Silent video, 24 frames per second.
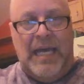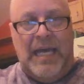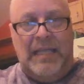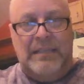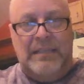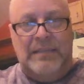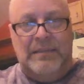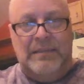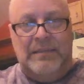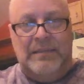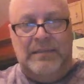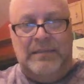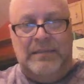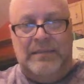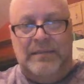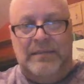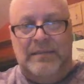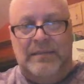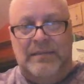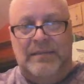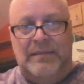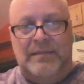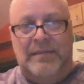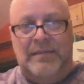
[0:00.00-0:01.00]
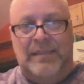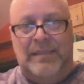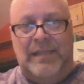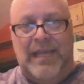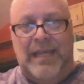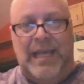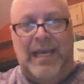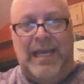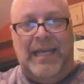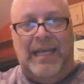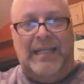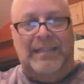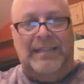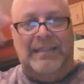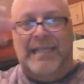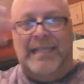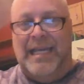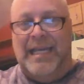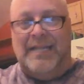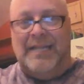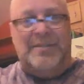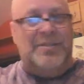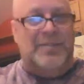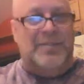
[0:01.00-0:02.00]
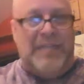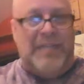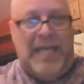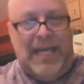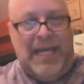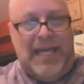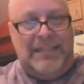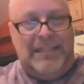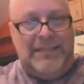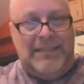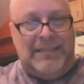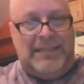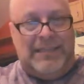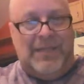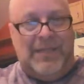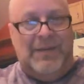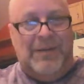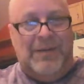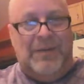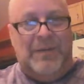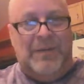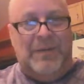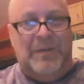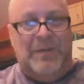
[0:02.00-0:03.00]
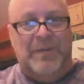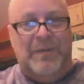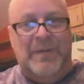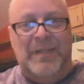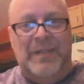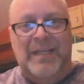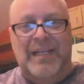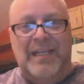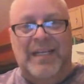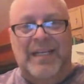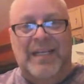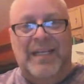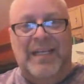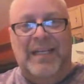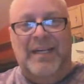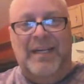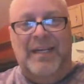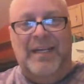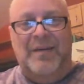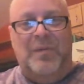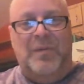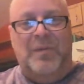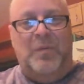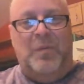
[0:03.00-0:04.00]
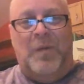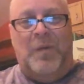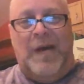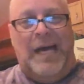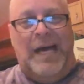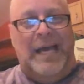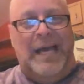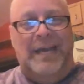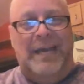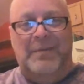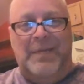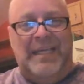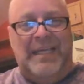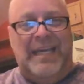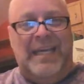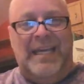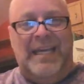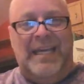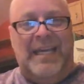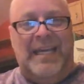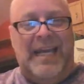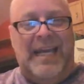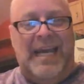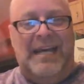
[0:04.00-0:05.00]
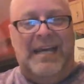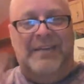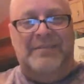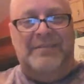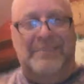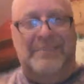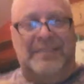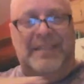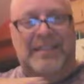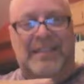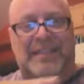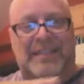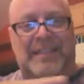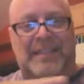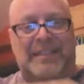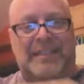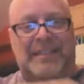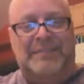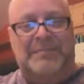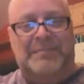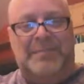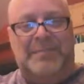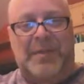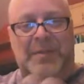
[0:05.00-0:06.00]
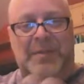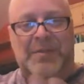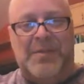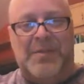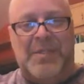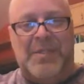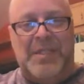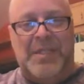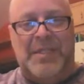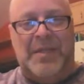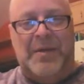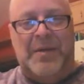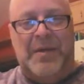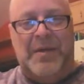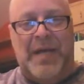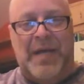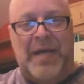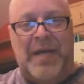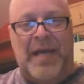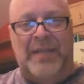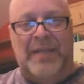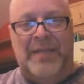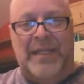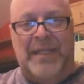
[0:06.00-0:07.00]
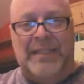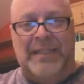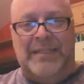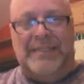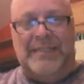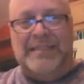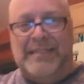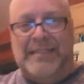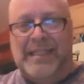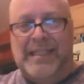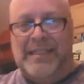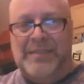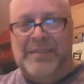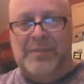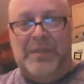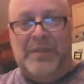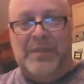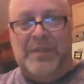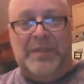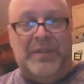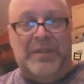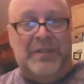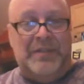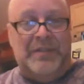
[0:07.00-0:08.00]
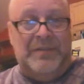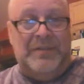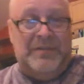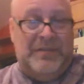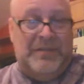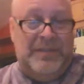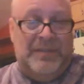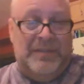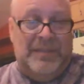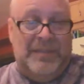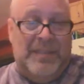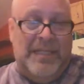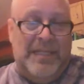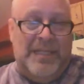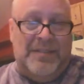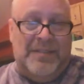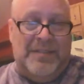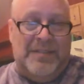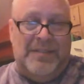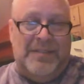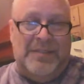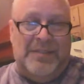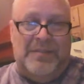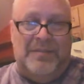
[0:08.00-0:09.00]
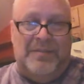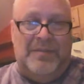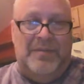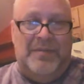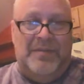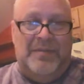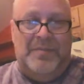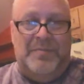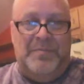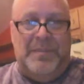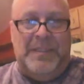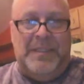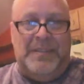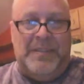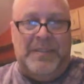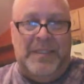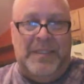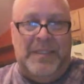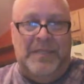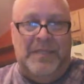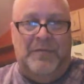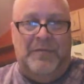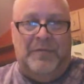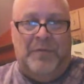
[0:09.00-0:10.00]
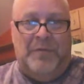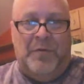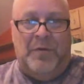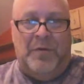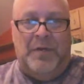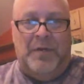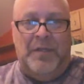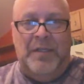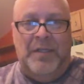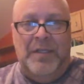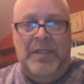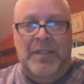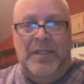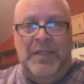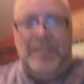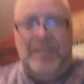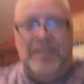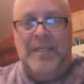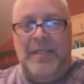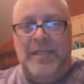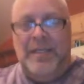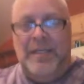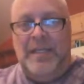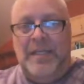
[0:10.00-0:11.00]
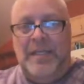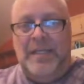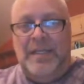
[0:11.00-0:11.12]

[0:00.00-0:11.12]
everybody's going to hear that, and you can't do that. So why we can't have a post-it note on there that says what they're there to be seen for?